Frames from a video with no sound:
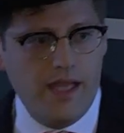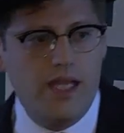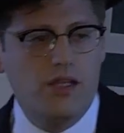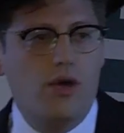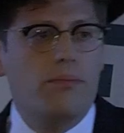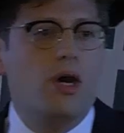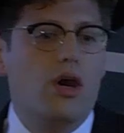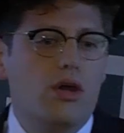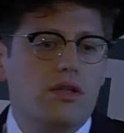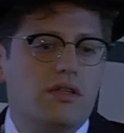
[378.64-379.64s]
And lo and
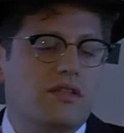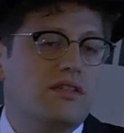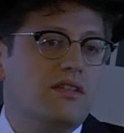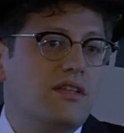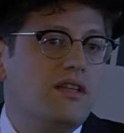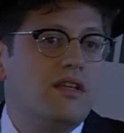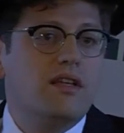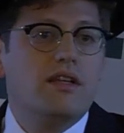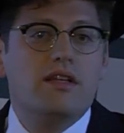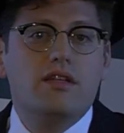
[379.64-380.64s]
behold,
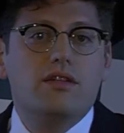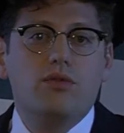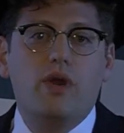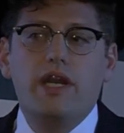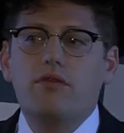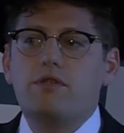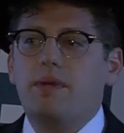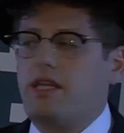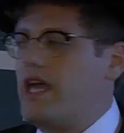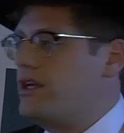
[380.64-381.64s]
the wedding was
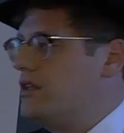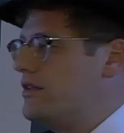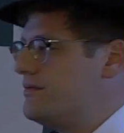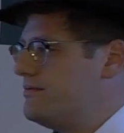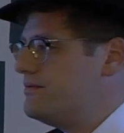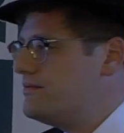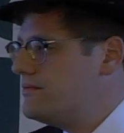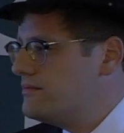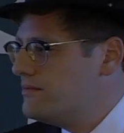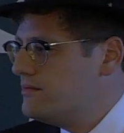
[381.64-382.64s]
spectacular.
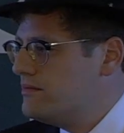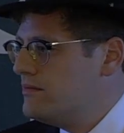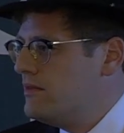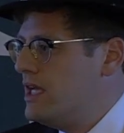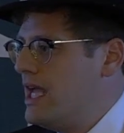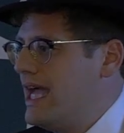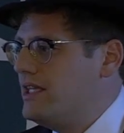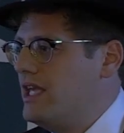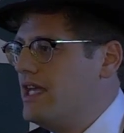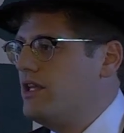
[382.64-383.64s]
At
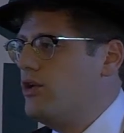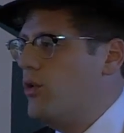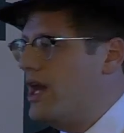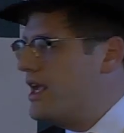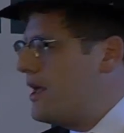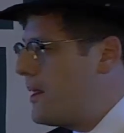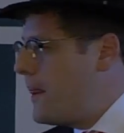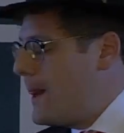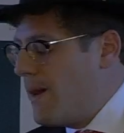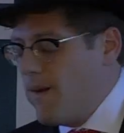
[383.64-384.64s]
the end of the wedding,
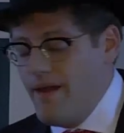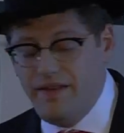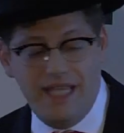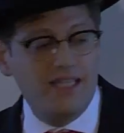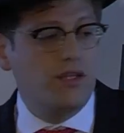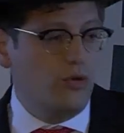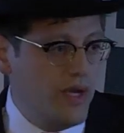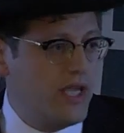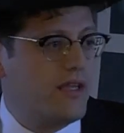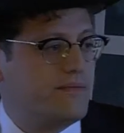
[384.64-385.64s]
at the end of the
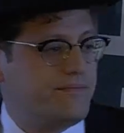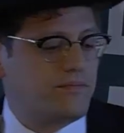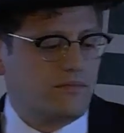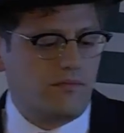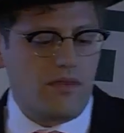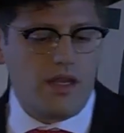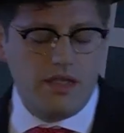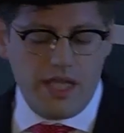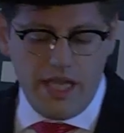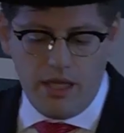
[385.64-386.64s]
week,
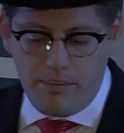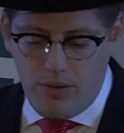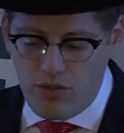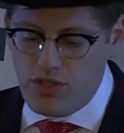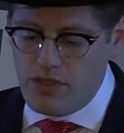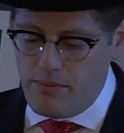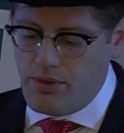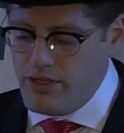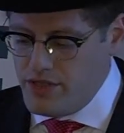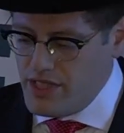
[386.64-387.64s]
the king approaches the
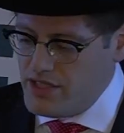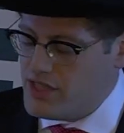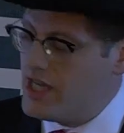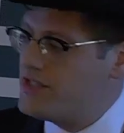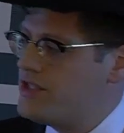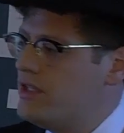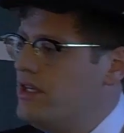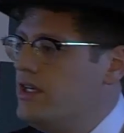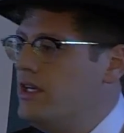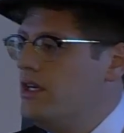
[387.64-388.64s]
prince and he says,
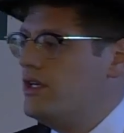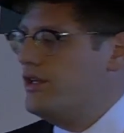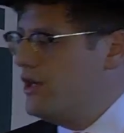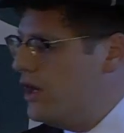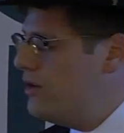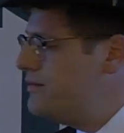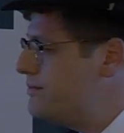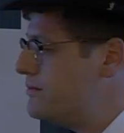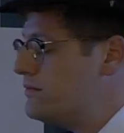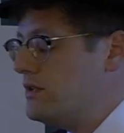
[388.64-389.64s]
you know,
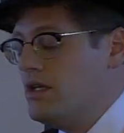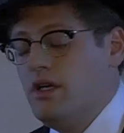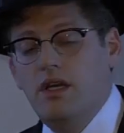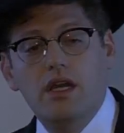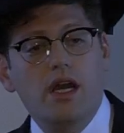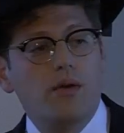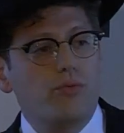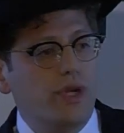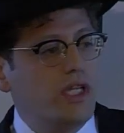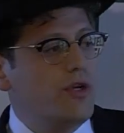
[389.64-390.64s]
I'm
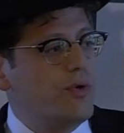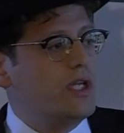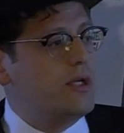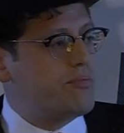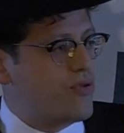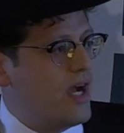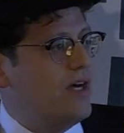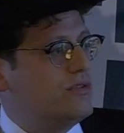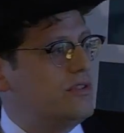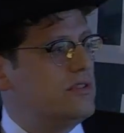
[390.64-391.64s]
really, really
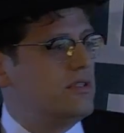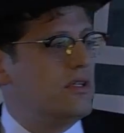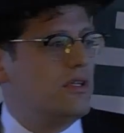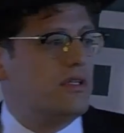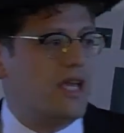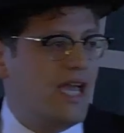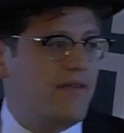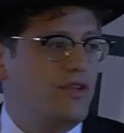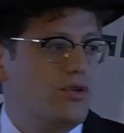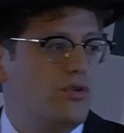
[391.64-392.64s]
proud to
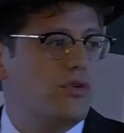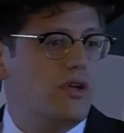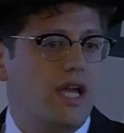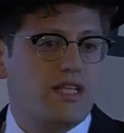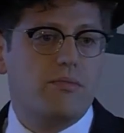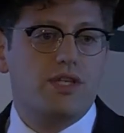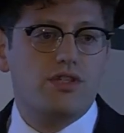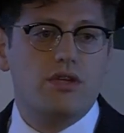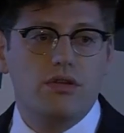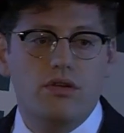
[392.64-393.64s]
have you as my
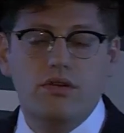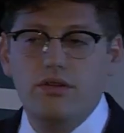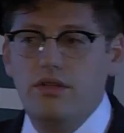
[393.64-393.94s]
son-in-law.